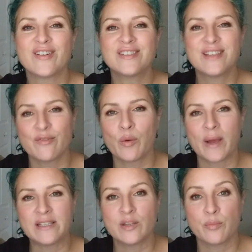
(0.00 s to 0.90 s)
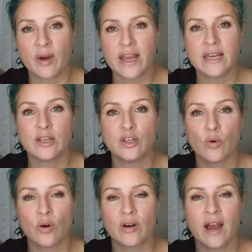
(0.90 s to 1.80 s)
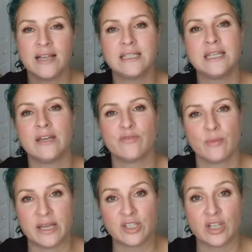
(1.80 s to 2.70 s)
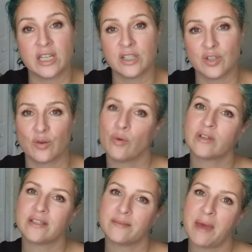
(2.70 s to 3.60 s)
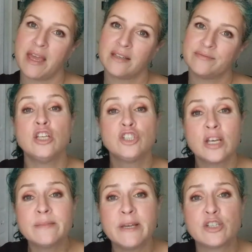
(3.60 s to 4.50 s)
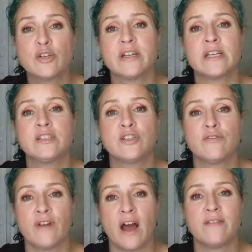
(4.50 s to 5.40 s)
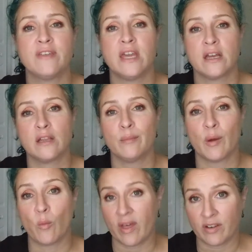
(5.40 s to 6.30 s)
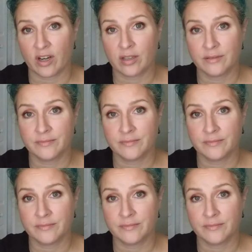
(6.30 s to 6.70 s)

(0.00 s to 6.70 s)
are several ways to braid your ID information into your horse's mane. Just make sure it can survive the inclement weather.